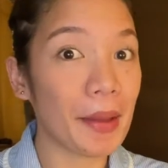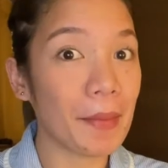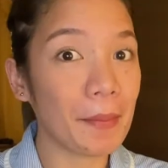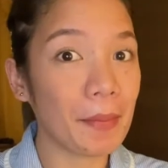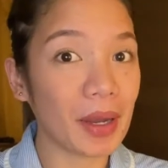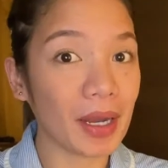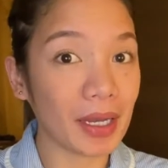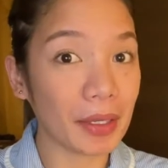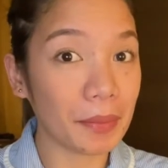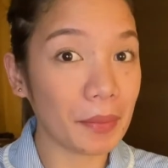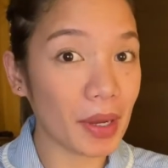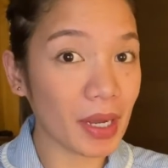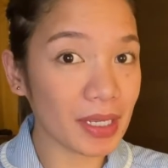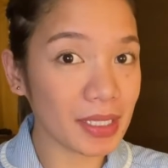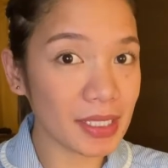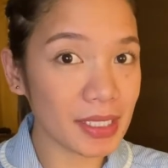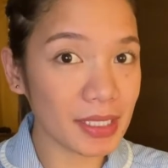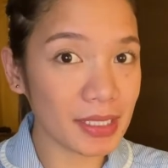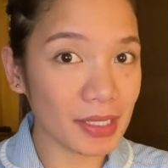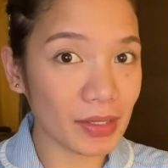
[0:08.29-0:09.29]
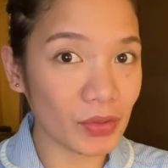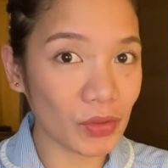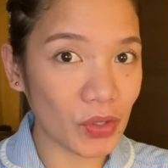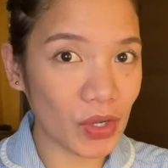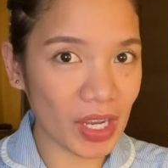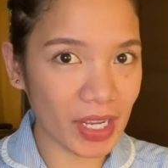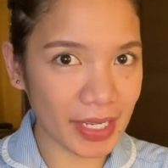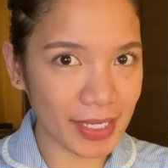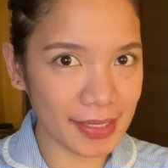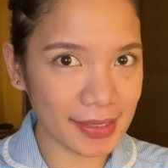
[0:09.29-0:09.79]
mag-unboxing sa ko
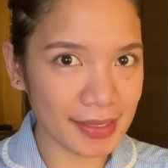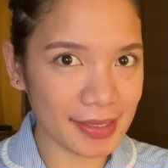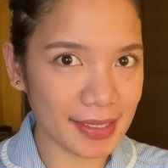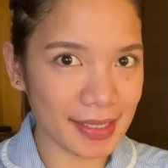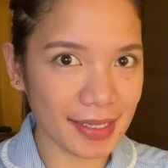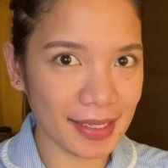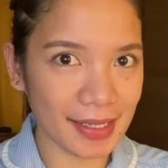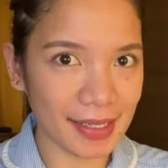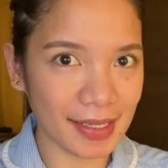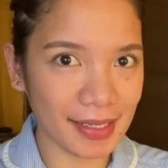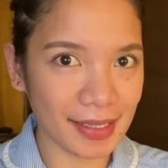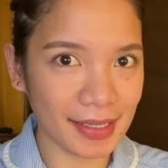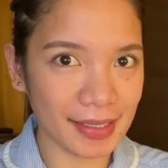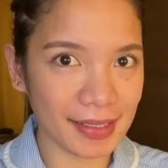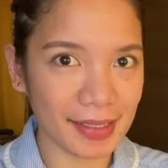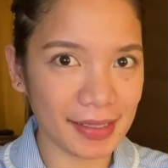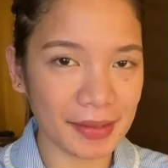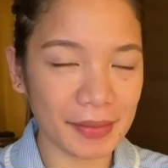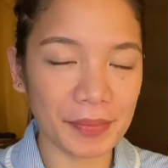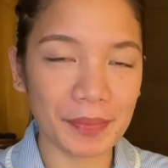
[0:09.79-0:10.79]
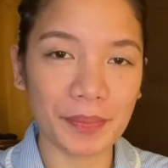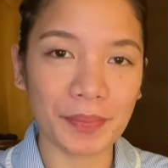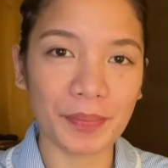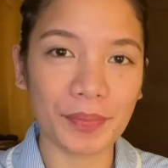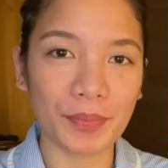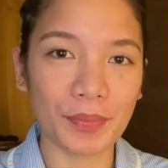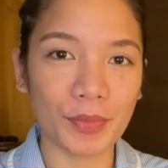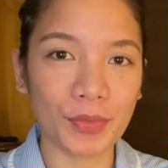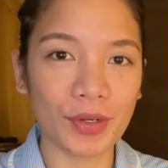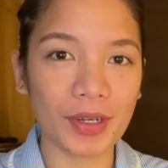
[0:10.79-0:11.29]
guys kay
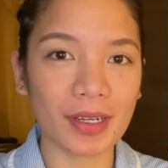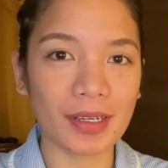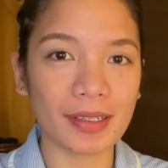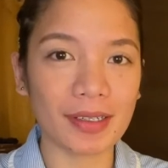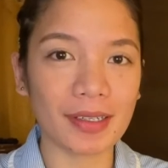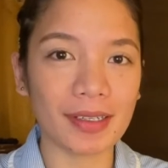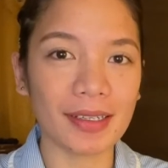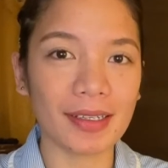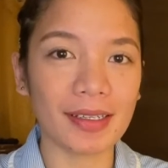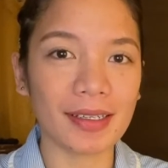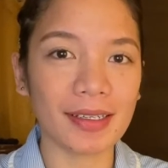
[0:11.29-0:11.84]
murag